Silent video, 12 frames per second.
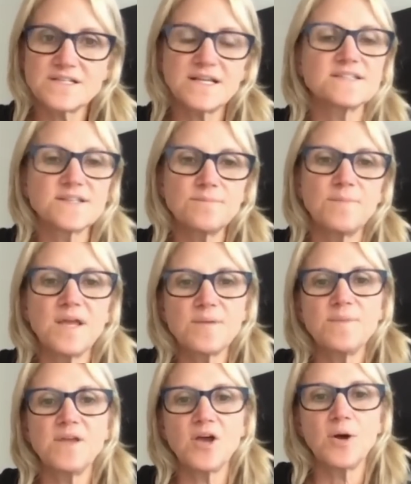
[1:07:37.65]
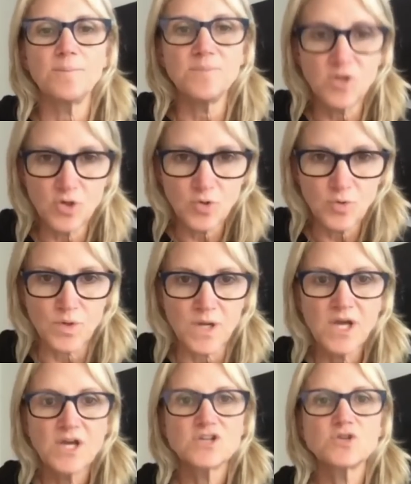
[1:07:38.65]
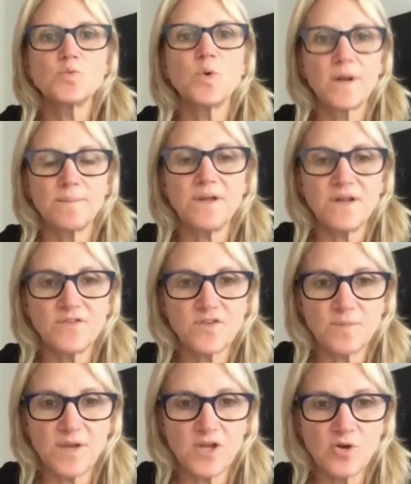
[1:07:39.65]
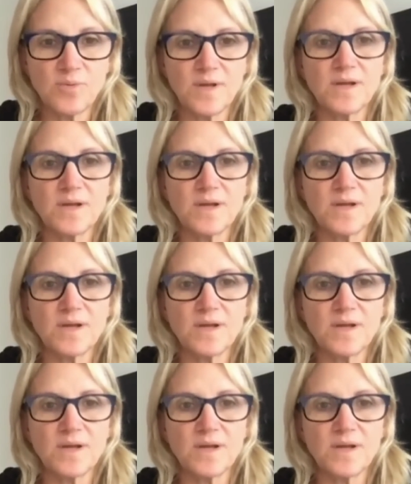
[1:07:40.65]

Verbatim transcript: doesn't make me immune to what it means to be human.